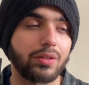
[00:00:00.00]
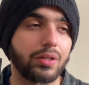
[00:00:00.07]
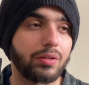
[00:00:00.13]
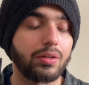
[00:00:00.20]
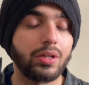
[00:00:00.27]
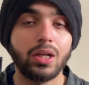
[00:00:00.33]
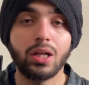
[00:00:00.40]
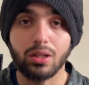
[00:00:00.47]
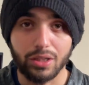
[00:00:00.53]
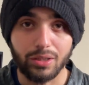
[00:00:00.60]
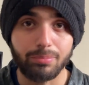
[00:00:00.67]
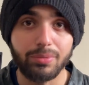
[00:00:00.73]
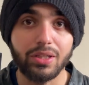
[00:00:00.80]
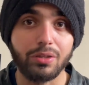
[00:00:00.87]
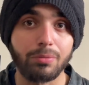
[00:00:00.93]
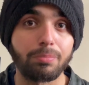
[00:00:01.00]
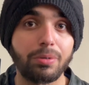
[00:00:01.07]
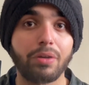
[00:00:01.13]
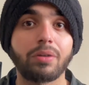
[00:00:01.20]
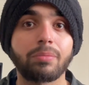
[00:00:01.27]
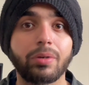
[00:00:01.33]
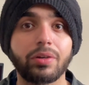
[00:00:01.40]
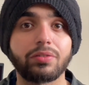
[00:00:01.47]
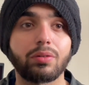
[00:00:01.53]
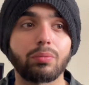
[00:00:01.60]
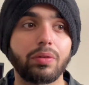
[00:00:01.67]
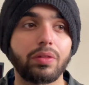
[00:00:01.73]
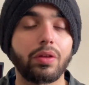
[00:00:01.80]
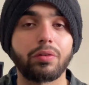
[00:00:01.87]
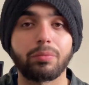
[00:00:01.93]
like me comparing myself
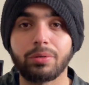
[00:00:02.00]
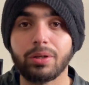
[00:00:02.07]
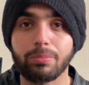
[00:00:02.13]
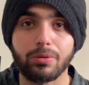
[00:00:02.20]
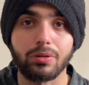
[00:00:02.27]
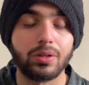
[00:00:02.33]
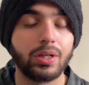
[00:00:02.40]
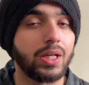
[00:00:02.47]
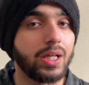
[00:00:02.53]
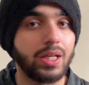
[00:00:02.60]
with other people.